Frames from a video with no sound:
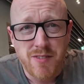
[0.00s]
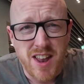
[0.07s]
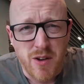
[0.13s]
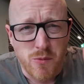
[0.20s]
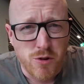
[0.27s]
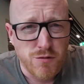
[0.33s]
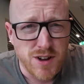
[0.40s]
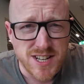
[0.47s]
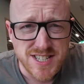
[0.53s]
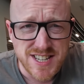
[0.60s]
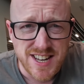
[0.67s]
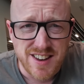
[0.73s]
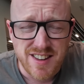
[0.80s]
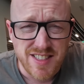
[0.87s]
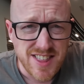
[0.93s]
Now,
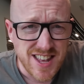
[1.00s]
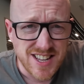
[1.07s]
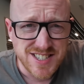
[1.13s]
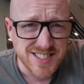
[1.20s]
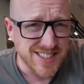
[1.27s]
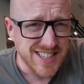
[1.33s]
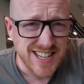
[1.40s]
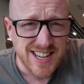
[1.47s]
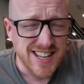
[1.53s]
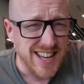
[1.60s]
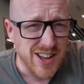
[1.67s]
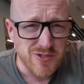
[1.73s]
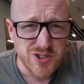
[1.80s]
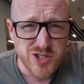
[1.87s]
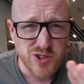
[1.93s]
granted, the
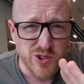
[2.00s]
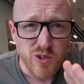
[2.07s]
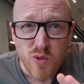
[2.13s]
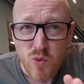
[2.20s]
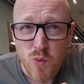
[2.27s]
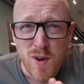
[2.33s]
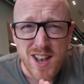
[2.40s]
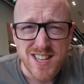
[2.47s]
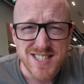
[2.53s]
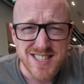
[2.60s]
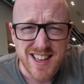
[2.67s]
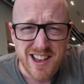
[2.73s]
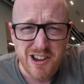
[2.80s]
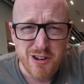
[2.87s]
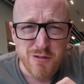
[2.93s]
lounges aren't always
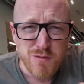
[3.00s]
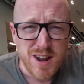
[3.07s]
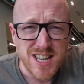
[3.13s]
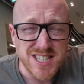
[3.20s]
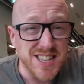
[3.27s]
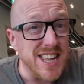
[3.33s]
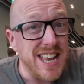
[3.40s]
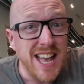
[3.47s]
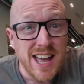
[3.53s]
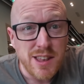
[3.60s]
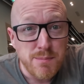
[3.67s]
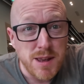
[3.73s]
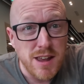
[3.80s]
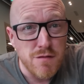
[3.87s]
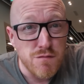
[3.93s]
that great, and they can
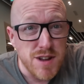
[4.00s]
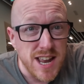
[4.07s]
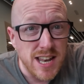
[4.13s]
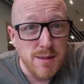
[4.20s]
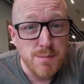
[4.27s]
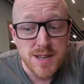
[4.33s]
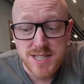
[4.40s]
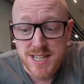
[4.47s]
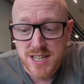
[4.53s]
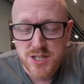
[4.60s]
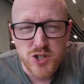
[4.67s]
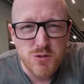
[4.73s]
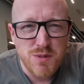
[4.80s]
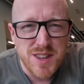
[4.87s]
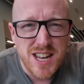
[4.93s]
be really busy
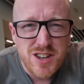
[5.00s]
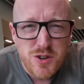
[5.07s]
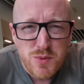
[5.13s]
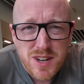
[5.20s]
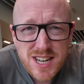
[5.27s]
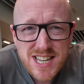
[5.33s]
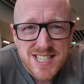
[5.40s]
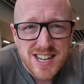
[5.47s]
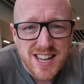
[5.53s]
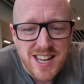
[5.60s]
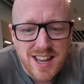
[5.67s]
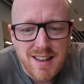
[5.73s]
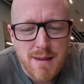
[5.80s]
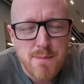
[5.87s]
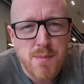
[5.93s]
too, but they do at least let you
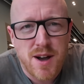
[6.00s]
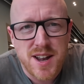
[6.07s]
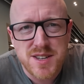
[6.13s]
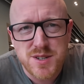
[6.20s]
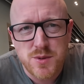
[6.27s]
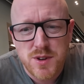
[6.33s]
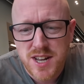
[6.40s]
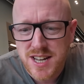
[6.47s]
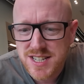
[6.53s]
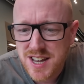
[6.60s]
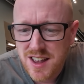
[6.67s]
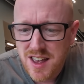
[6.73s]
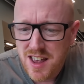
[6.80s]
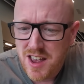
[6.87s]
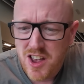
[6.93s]
get a bite to eat
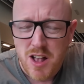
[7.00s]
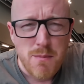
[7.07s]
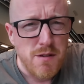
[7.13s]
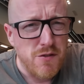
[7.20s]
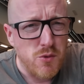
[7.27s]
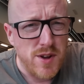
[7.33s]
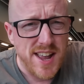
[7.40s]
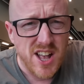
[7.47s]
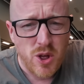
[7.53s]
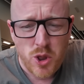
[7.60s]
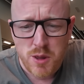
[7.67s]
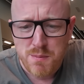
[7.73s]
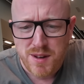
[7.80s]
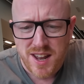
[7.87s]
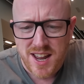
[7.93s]
before you get on
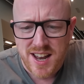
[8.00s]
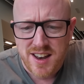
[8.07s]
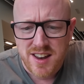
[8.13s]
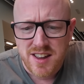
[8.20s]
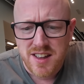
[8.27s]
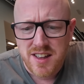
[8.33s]
the plane.